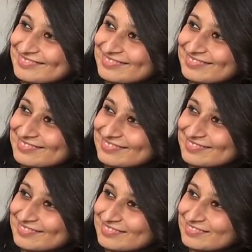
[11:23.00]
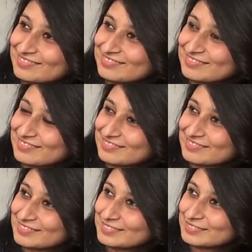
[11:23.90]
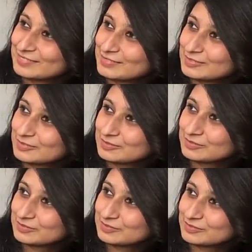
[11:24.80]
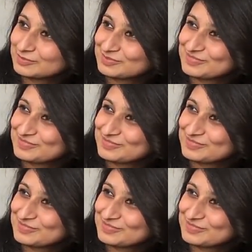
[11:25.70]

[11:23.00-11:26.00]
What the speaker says: This person isn't speaking.